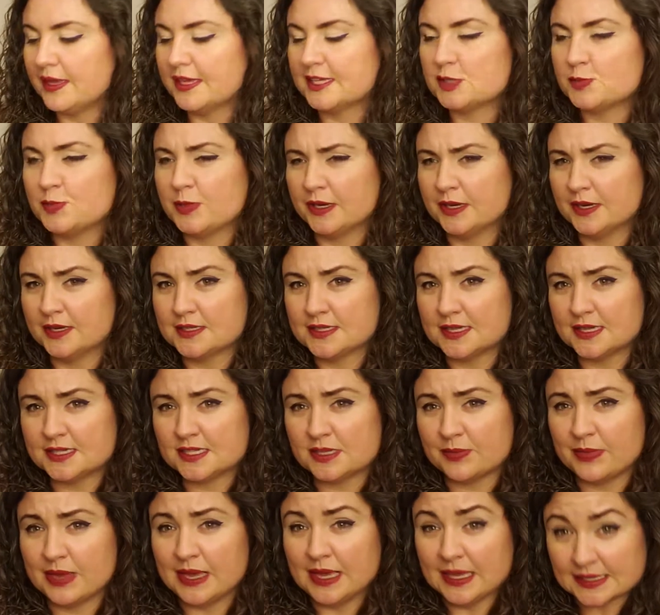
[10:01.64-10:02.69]
experiencing
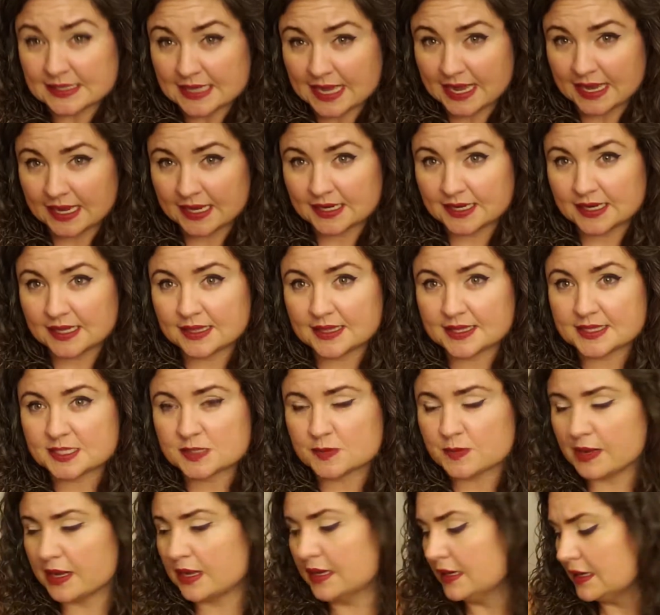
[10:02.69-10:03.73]
some anxiety this
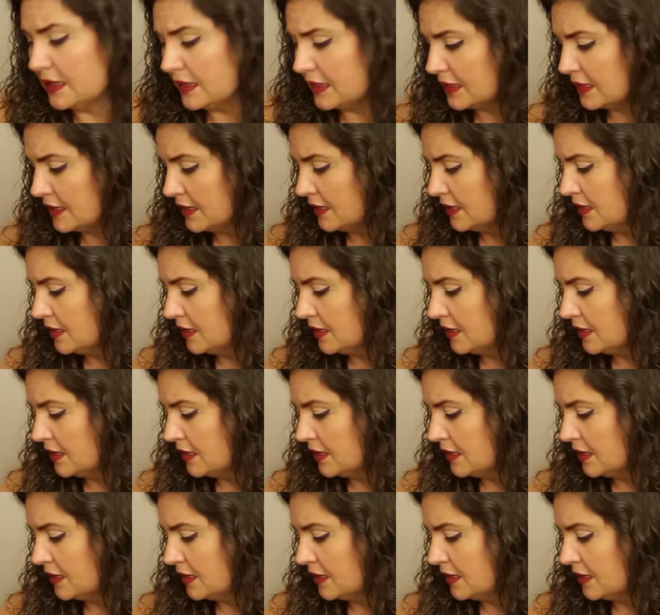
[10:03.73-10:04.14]
month,